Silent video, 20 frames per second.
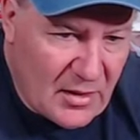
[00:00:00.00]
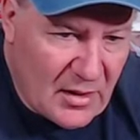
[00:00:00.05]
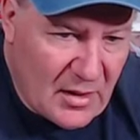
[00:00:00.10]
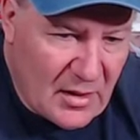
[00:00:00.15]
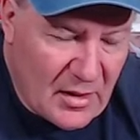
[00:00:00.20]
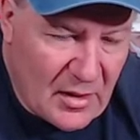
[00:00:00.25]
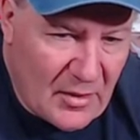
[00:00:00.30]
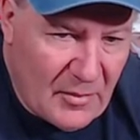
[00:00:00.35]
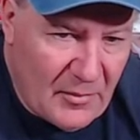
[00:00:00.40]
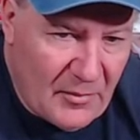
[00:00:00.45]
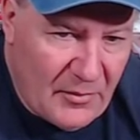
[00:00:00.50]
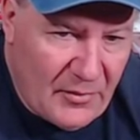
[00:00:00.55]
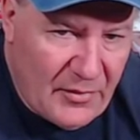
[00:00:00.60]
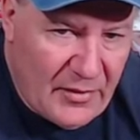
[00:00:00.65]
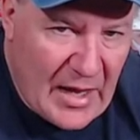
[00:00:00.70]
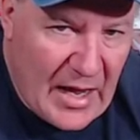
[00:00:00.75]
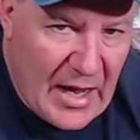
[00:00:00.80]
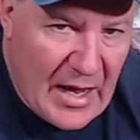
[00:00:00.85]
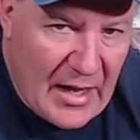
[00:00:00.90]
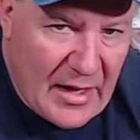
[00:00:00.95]
um,
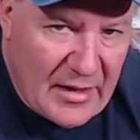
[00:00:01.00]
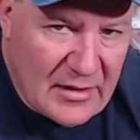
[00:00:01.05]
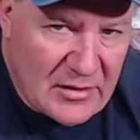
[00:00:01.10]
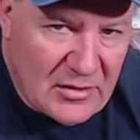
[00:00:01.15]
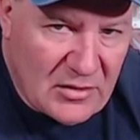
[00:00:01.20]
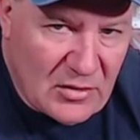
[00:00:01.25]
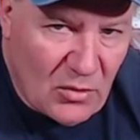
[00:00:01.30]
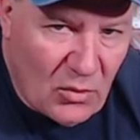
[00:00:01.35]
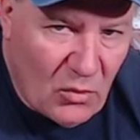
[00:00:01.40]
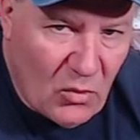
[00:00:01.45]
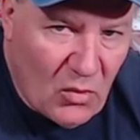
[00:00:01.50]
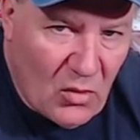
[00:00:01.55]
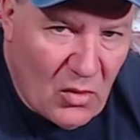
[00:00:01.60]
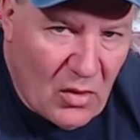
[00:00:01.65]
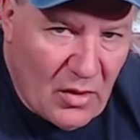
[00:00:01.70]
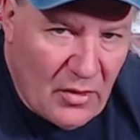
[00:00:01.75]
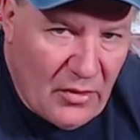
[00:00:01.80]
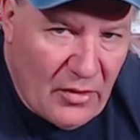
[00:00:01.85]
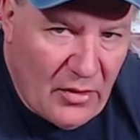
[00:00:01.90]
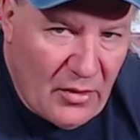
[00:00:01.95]
that is the
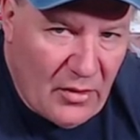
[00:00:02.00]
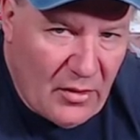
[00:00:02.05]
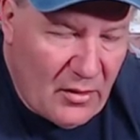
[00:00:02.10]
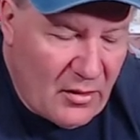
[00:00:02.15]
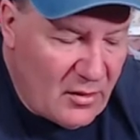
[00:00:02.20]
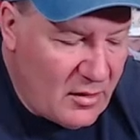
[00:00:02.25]
one